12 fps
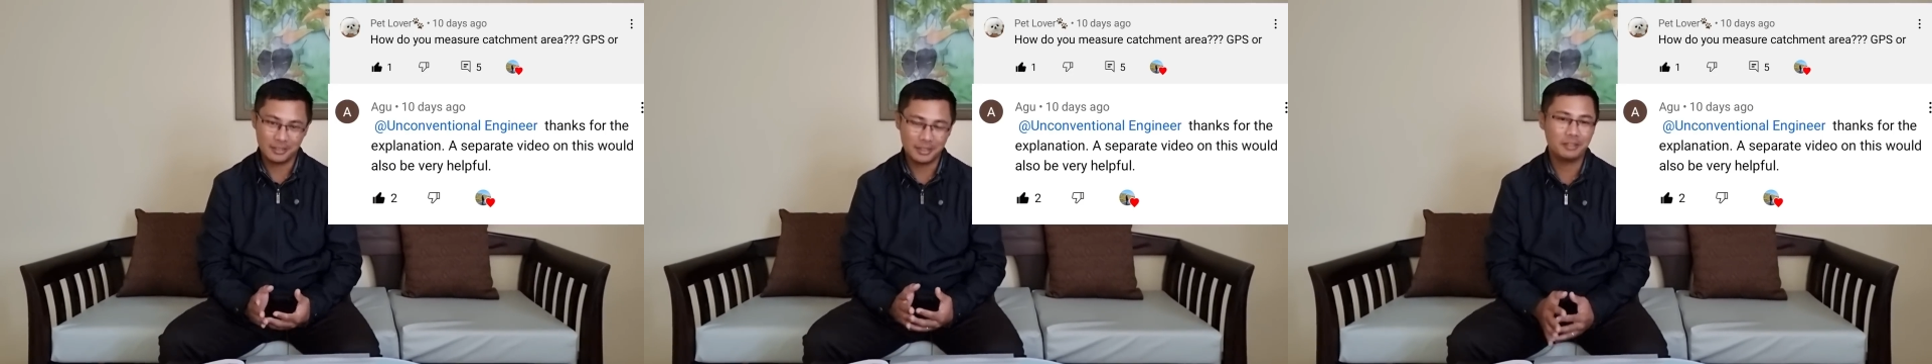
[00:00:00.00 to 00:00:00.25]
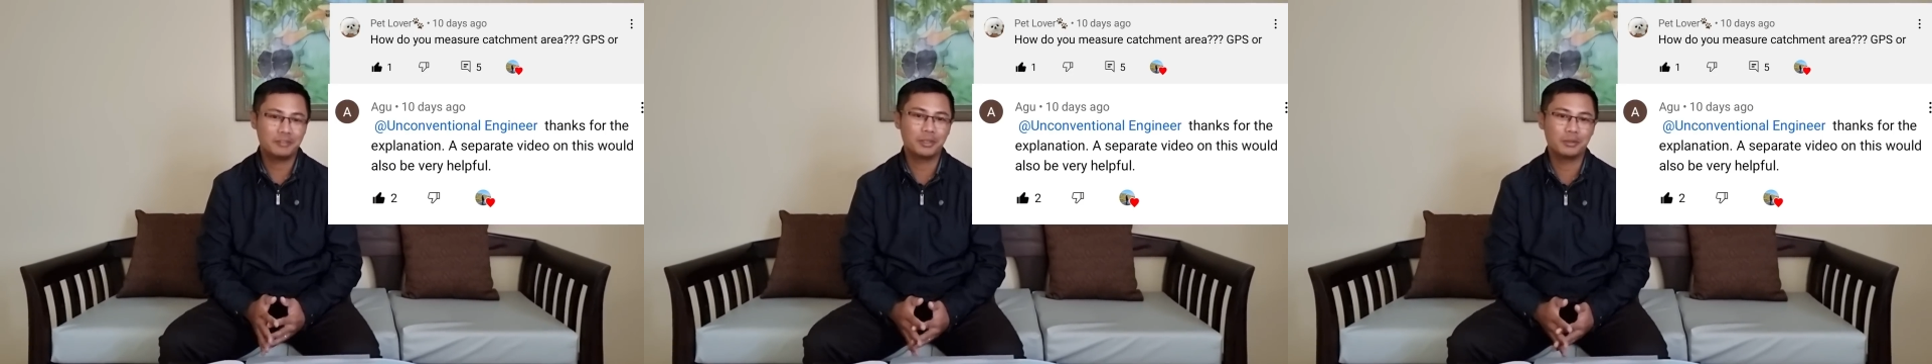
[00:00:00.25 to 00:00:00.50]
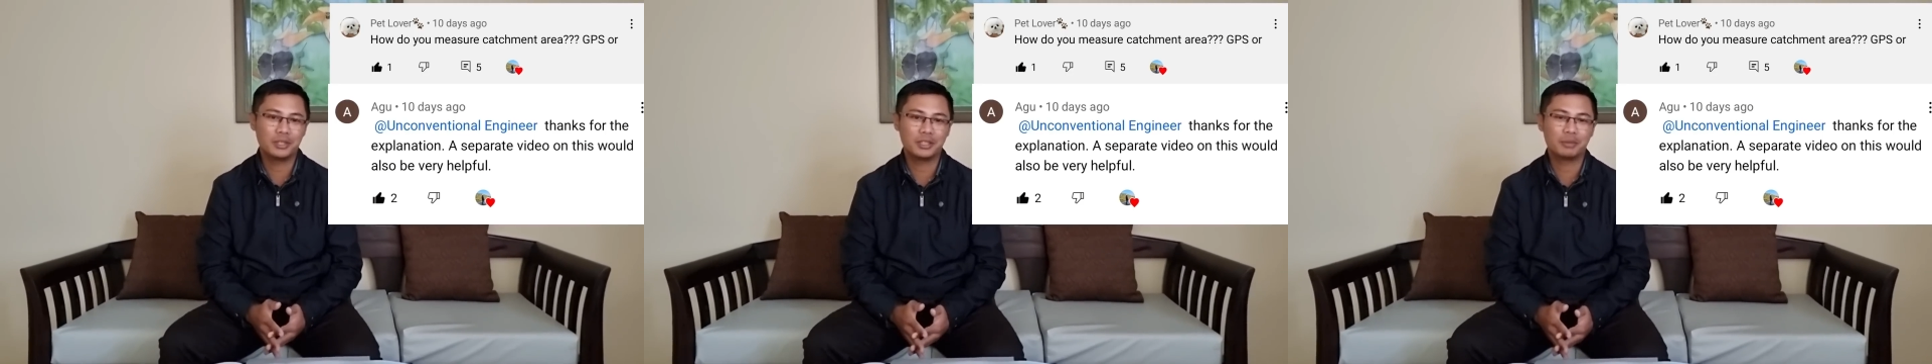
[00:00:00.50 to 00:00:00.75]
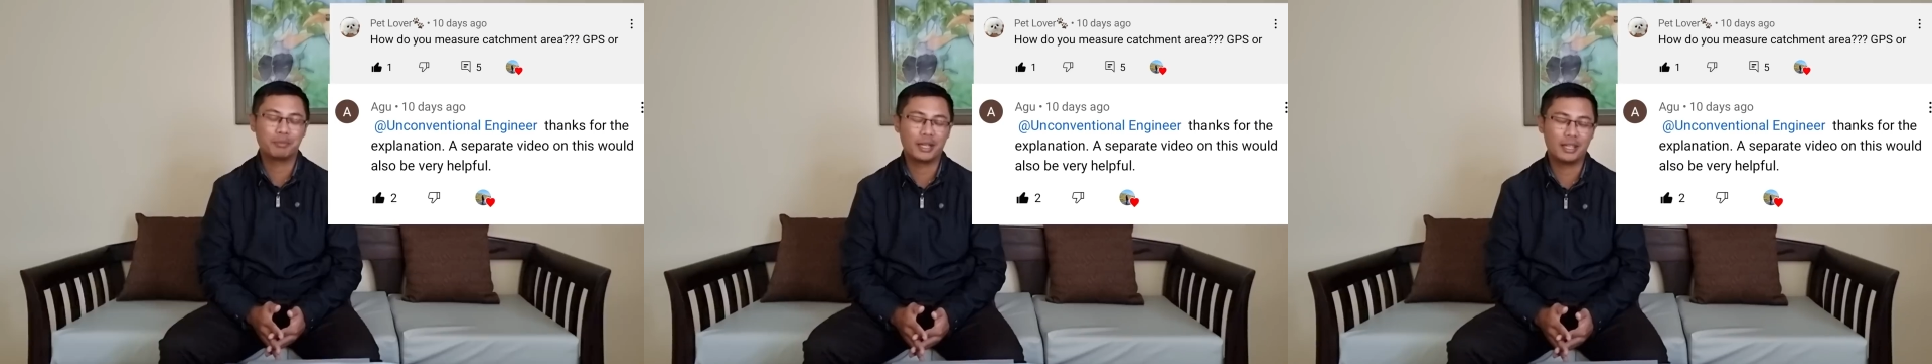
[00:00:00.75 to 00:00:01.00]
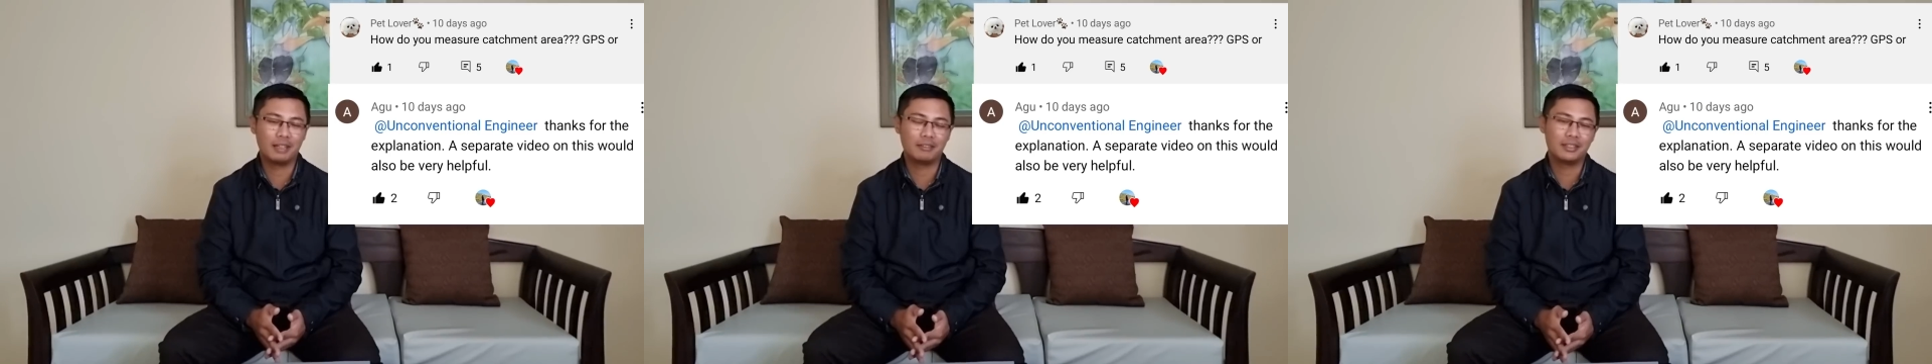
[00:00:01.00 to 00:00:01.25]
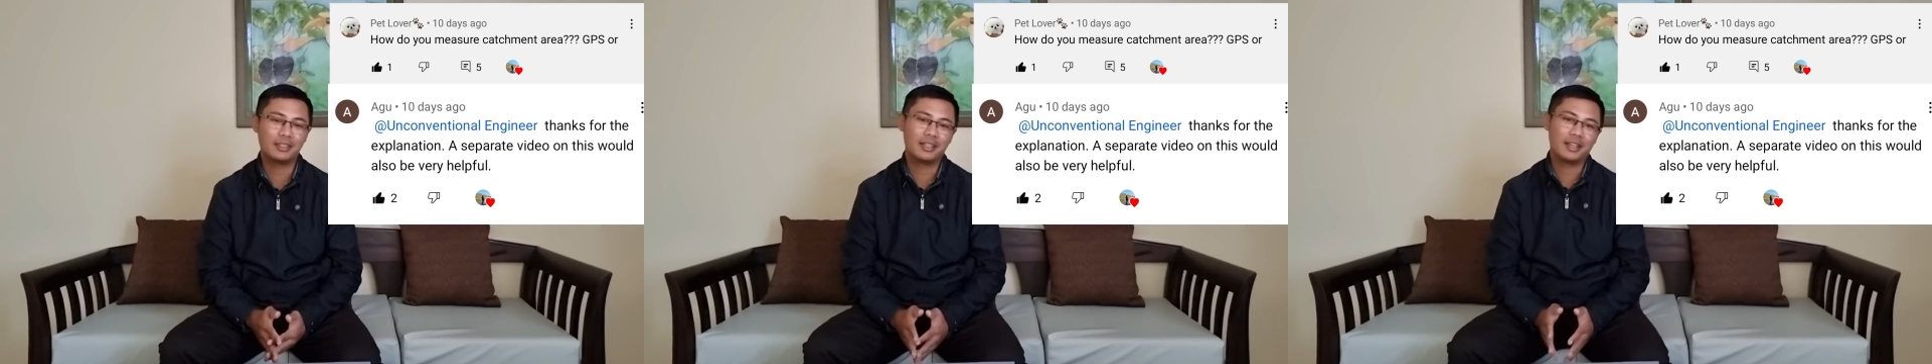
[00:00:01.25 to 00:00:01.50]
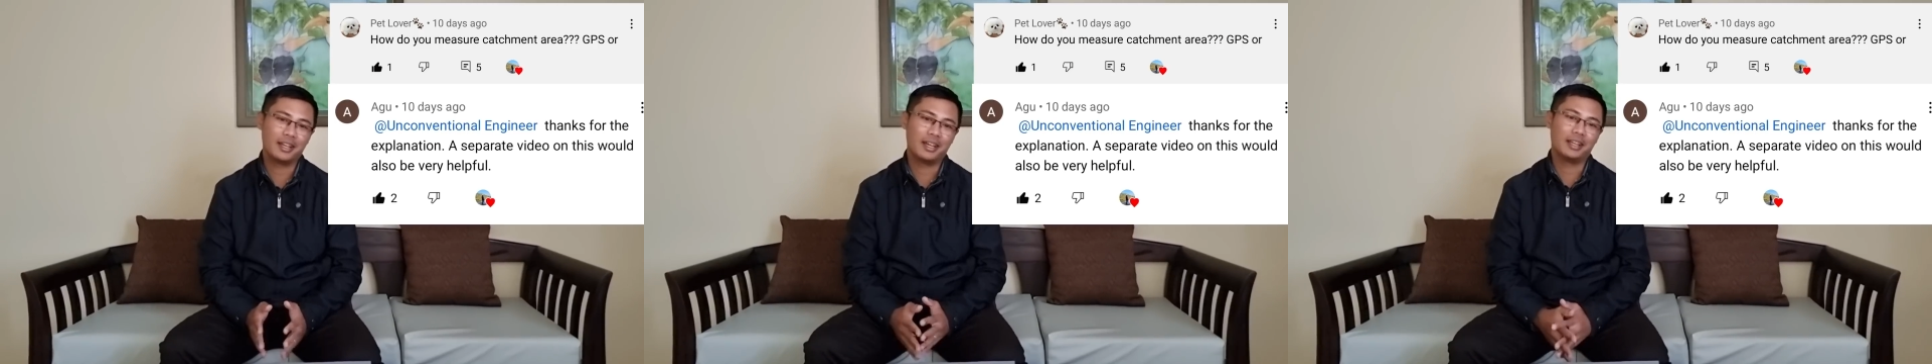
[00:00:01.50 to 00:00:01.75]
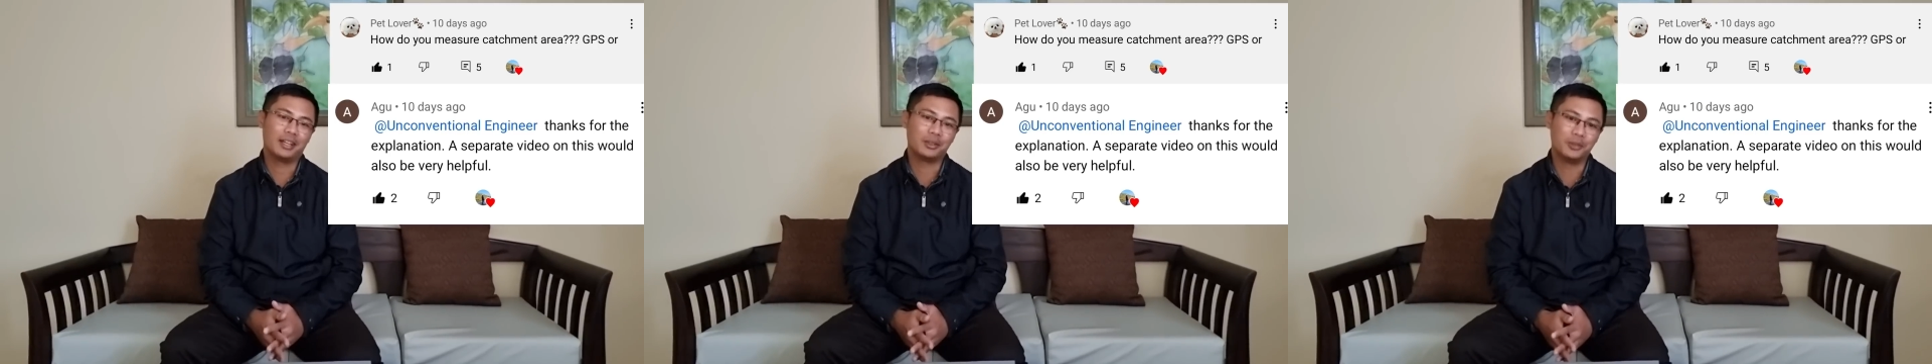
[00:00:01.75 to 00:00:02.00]
dear viewers, Pet Lover
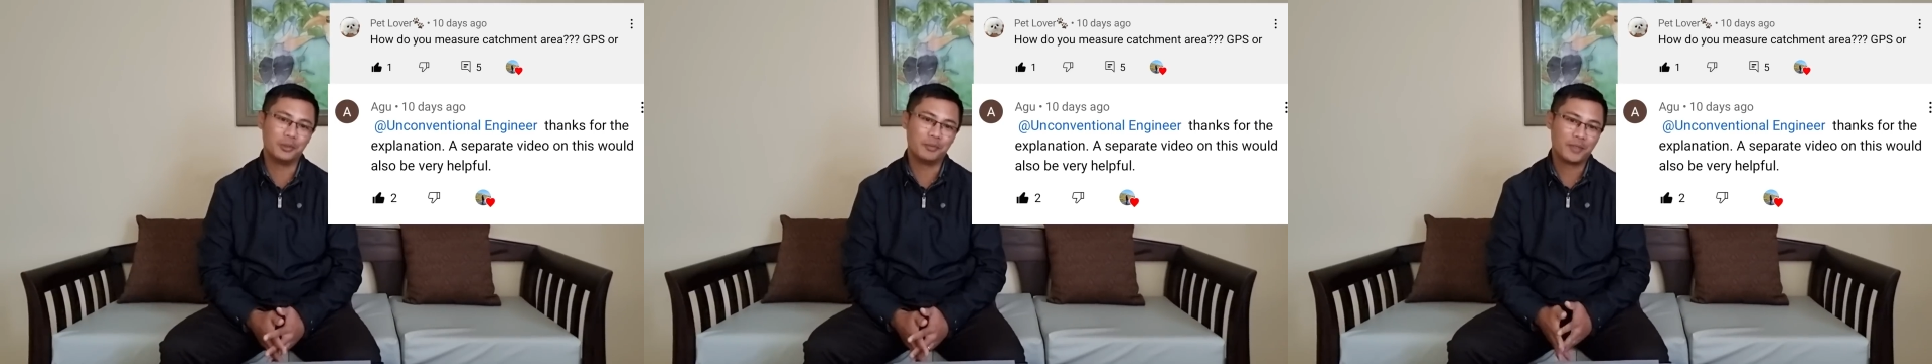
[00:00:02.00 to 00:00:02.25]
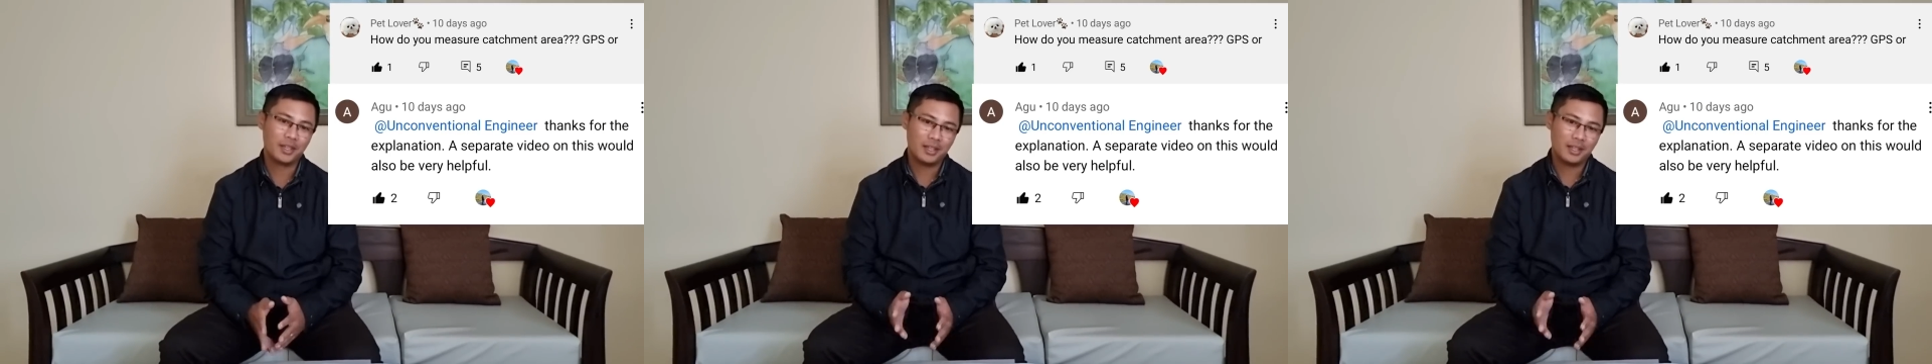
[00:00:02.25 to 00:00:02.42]
and Agu.